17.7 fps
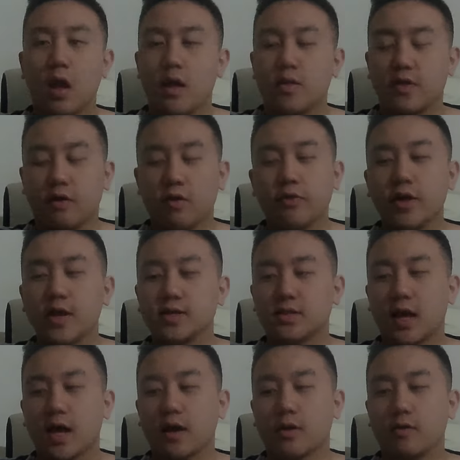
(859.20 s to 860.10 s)
There are things
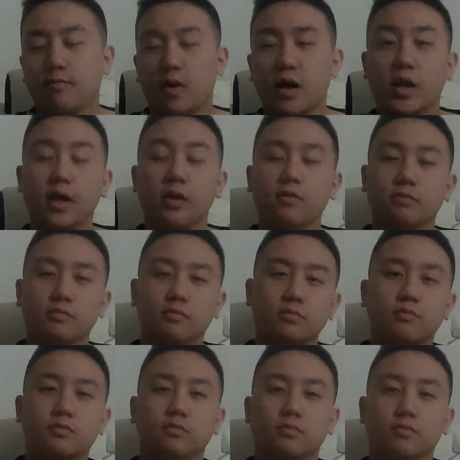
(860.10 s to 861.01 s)
like money
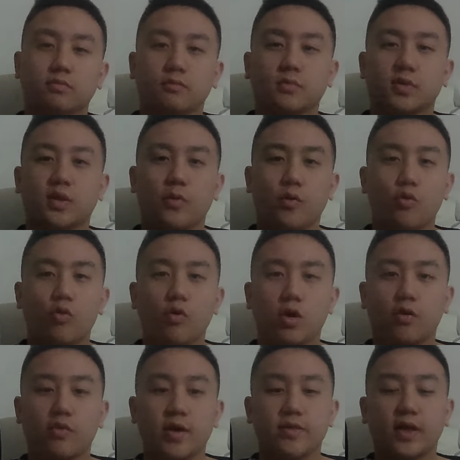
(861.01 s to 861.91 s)
that we all
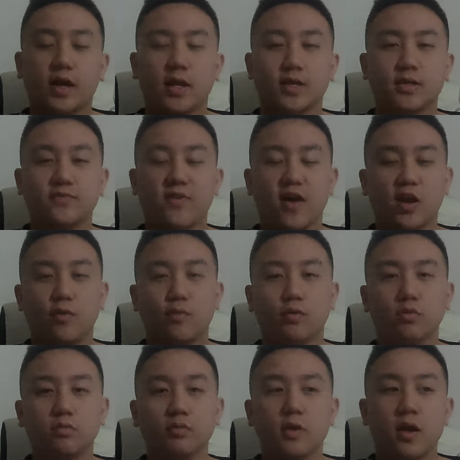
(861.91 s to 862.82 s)
agree that is
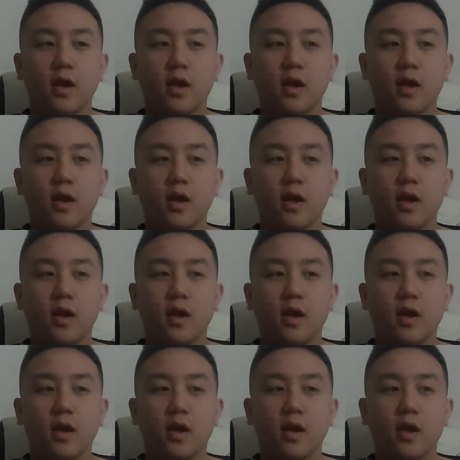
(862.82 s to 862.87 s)
valuable.